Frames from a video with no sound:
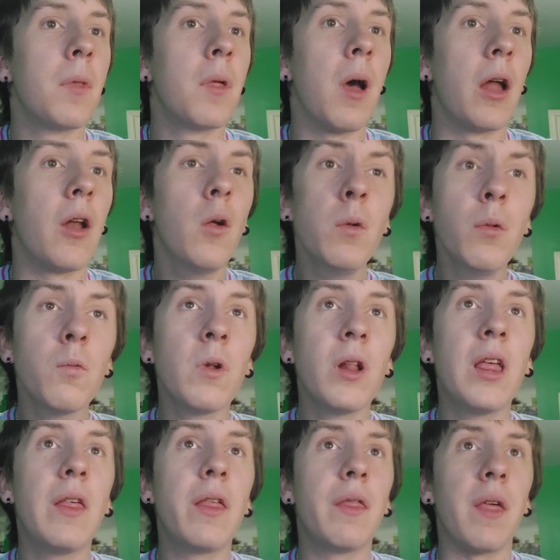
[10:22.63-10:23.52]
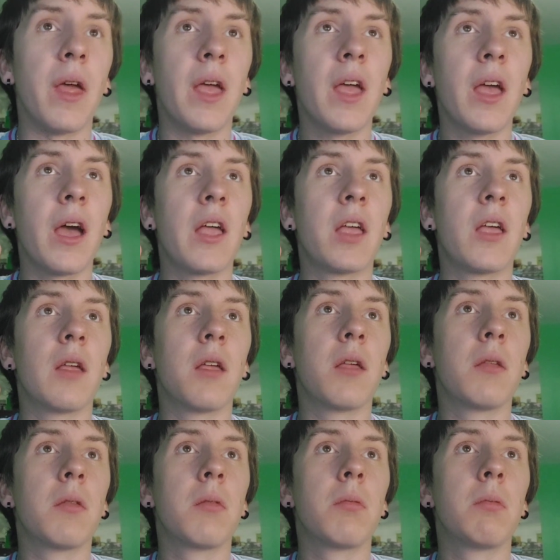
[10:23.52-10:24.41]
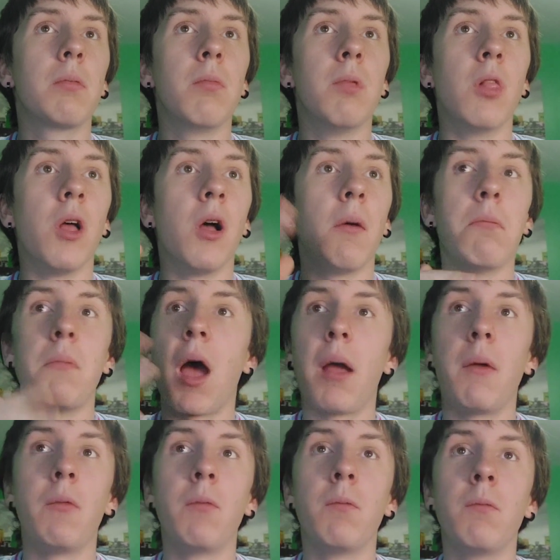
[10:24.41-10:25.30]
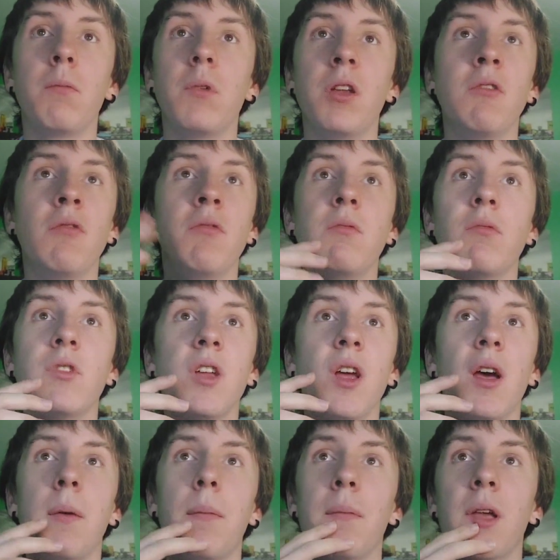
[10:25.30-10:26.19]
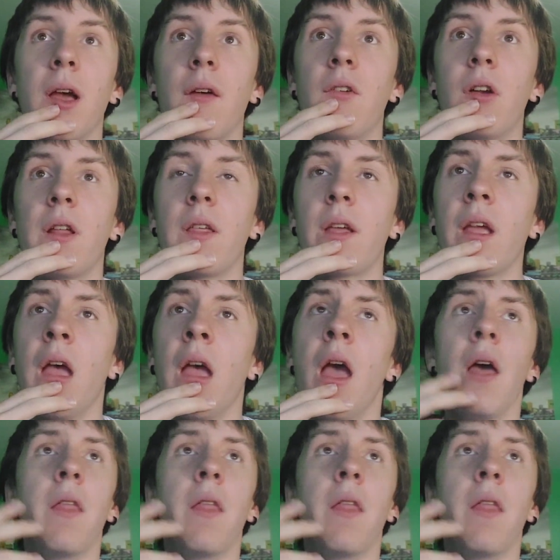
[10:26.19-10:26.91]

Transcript: I don't really think I didn't cover anything.